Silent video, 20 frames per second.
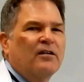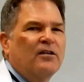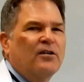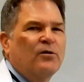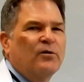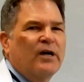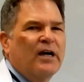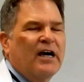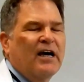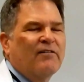
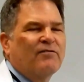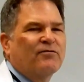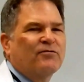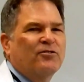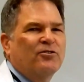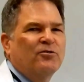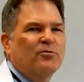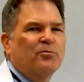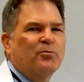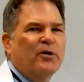you have
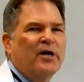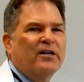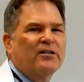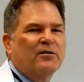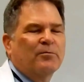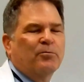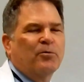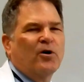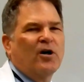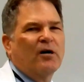to
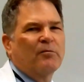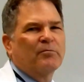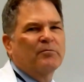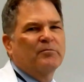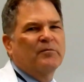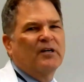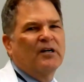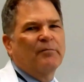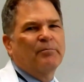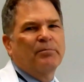break the
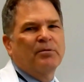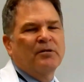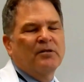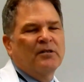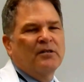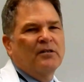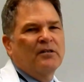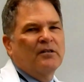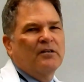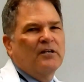problem up
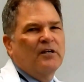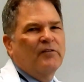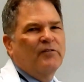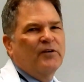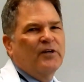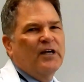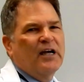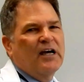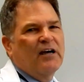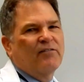if
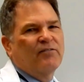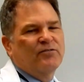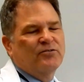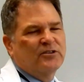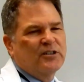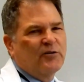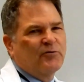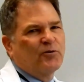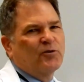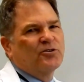you have
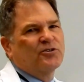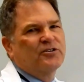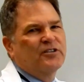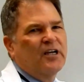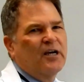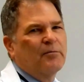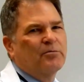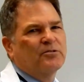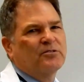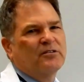several
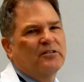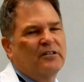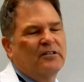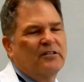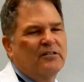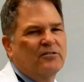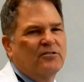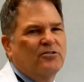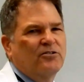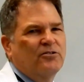steps
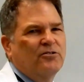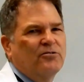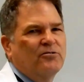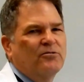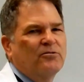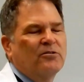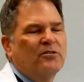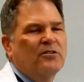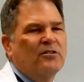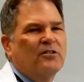
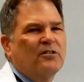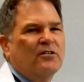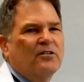into